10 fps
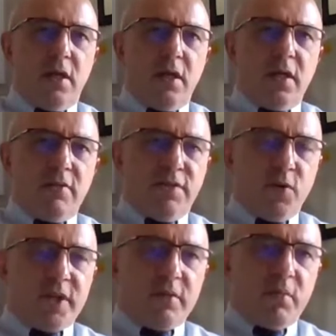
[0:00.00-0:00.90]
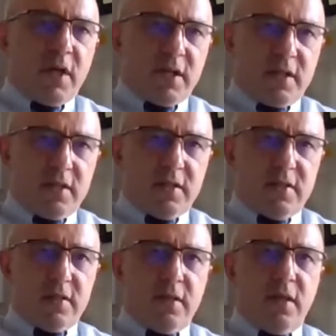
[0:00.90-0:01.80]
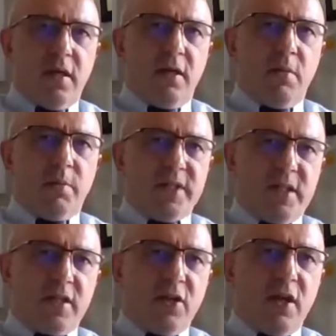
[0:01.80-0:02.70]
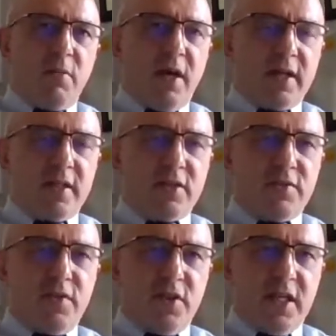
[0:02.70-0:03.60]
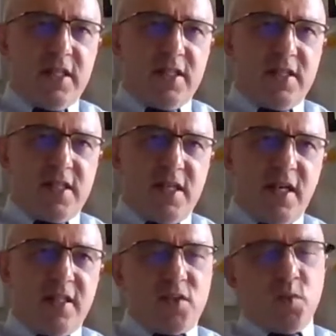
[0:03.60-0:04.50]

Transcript: in a foreign market, particularly market of United States,